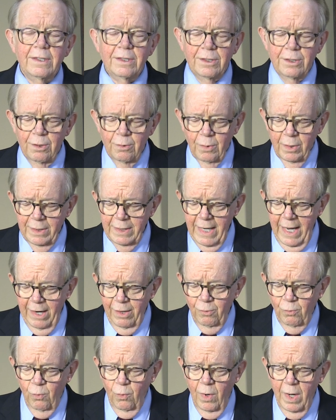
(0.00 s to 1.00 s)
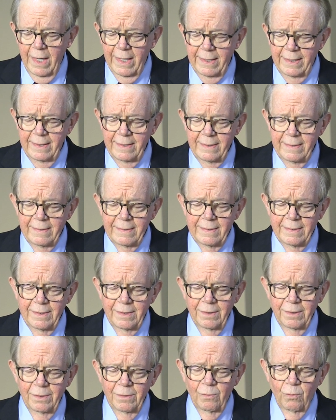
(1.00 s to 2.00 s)
You are now one
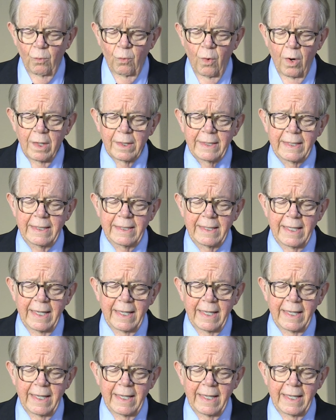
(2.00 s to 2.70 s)
walking